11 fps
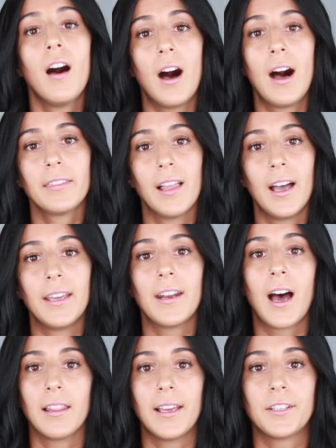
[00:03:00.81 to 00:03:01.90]
Online,
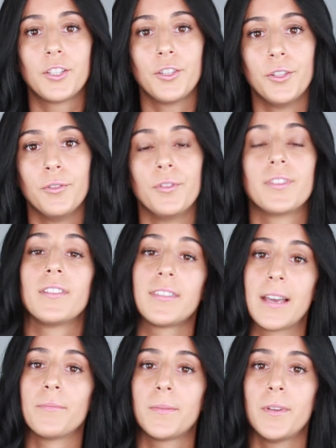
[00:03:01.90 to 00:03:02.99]
I like to use
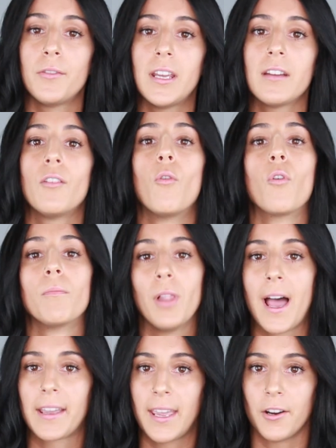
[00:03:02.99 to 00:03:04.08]
Sam's Beauty or
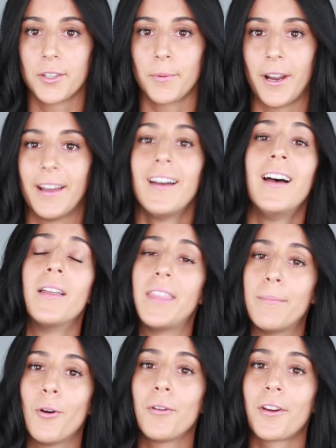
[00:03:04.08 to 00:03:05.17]
Black Hairspray. They
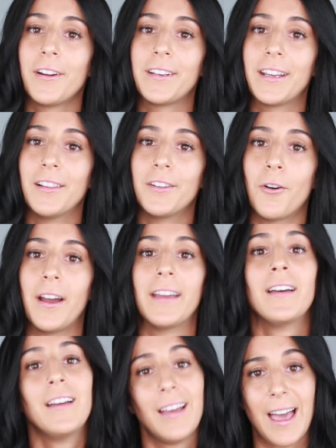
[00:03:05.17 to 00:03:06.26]
both are in Illinois
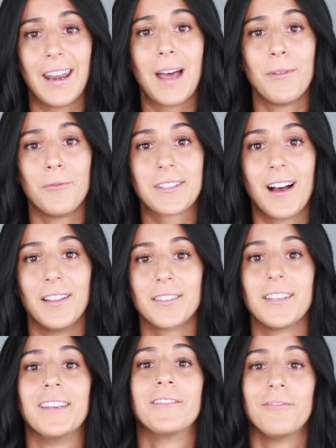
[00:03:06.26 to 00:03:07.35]
and I'm in
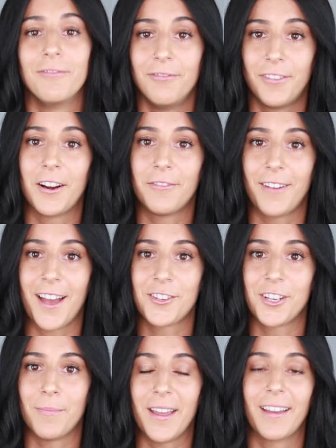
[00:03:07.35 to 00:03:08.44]
Wisconsin, very fast
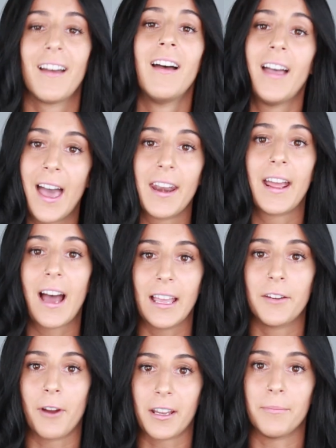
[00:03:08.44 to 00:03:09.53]
shipping, and I
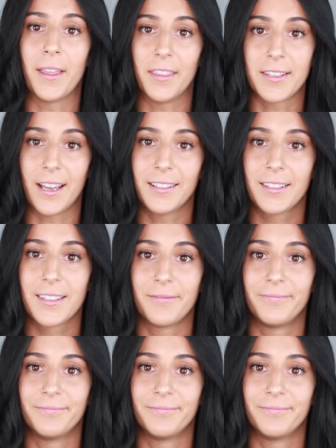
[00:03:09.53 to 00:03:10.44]
highly recommend the sites.